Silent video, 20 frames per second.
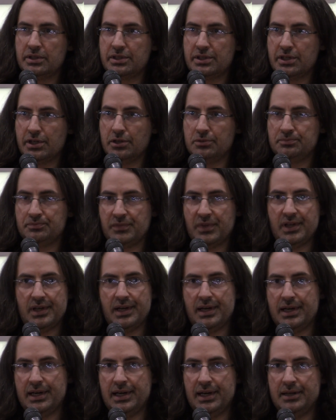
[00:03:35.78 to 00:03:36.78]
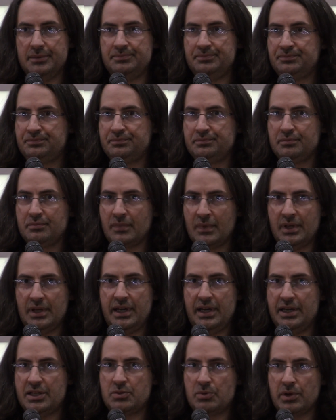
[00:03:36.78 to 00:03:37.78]
so uh, uh,
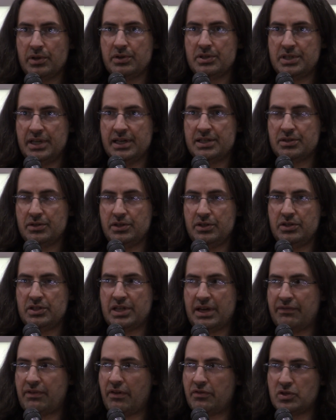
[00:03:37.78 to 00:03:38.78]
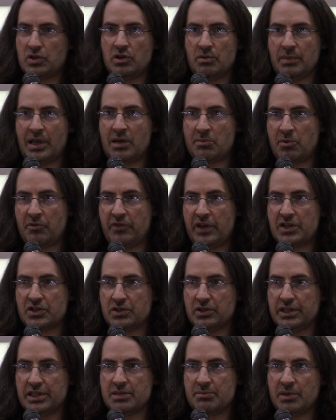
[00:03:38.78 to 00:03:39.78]
it's one of those things where you just have to have a certain amount of
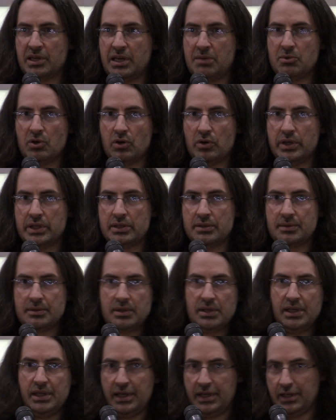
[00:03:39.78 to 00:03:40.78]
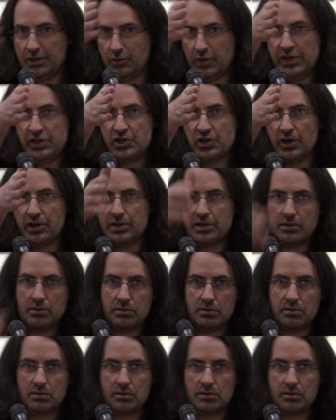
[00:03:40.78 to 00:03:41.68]
professionalism. Keep going. Green shirt.